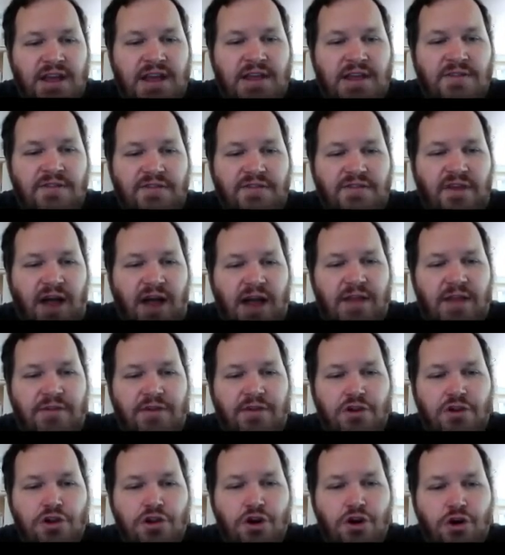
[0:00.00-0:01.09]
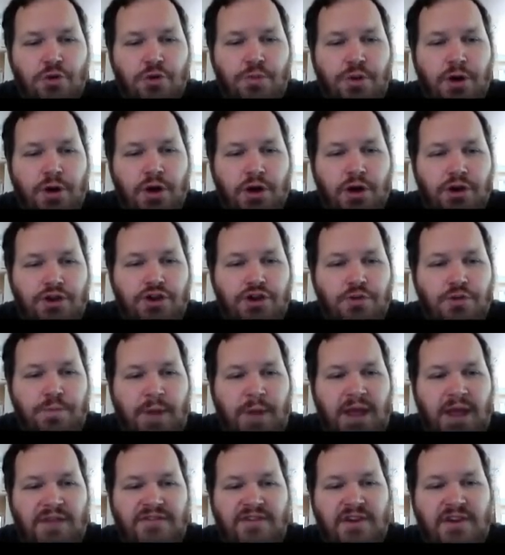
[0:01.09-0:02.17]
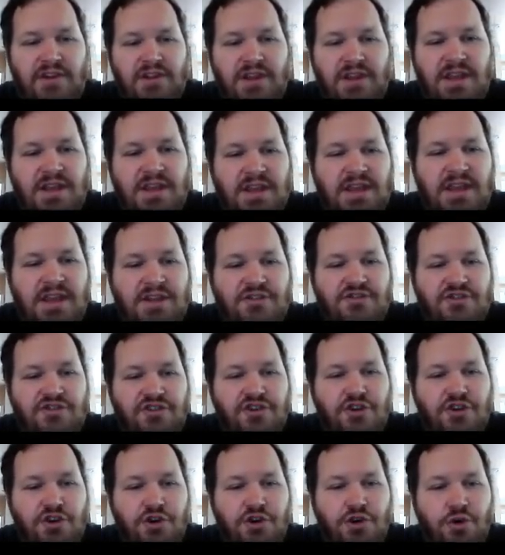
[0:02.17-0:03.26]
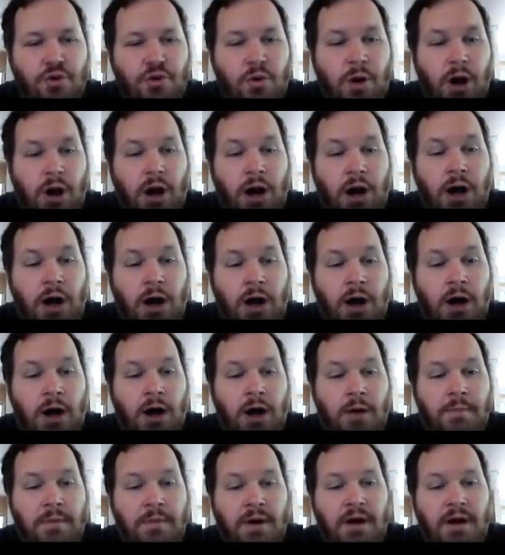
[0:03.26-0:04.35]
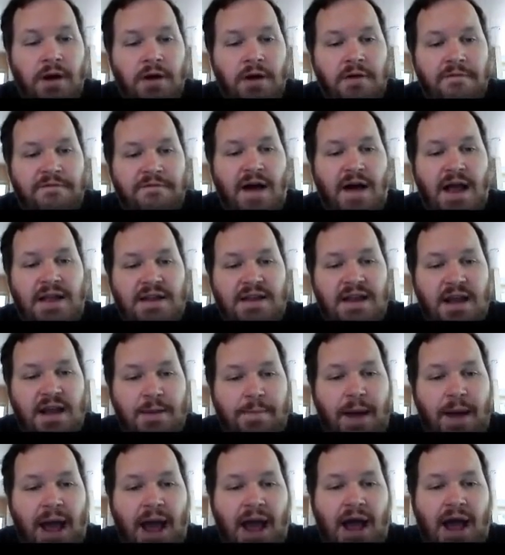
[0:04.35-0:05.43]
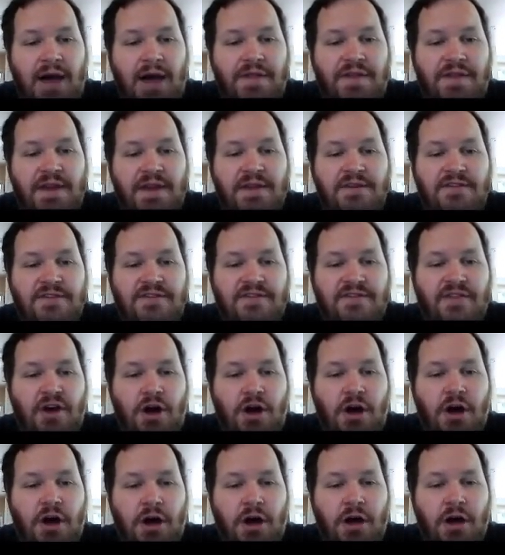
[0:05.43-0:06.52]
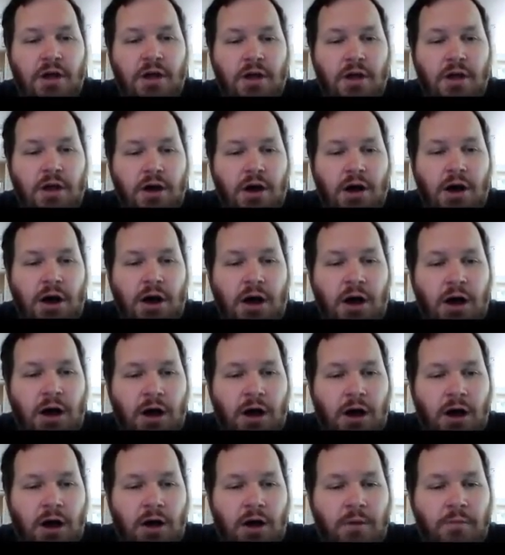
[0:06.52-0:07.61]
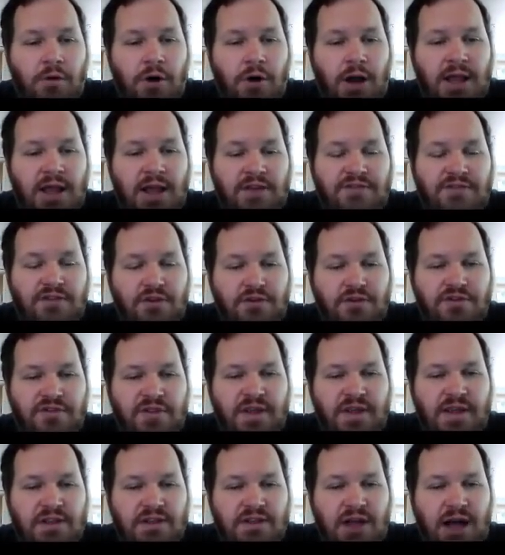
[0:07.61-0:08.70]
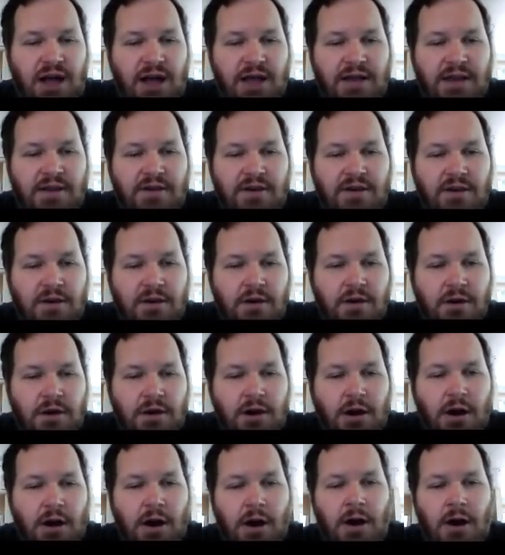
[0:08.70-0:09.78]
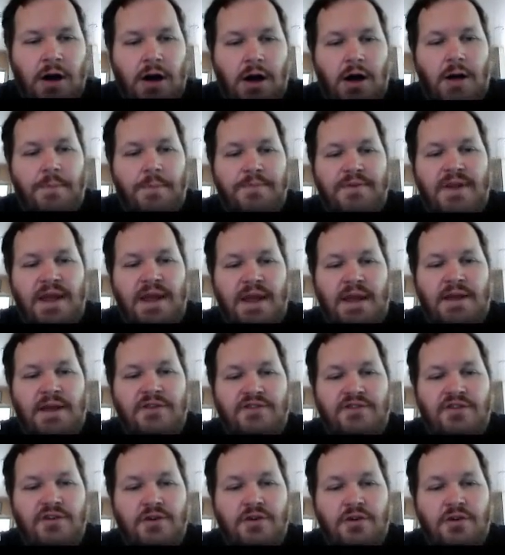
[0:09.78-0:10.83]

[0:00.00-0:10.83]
inside the loop, you basically need to, finding a path is the, or I guess there's the like update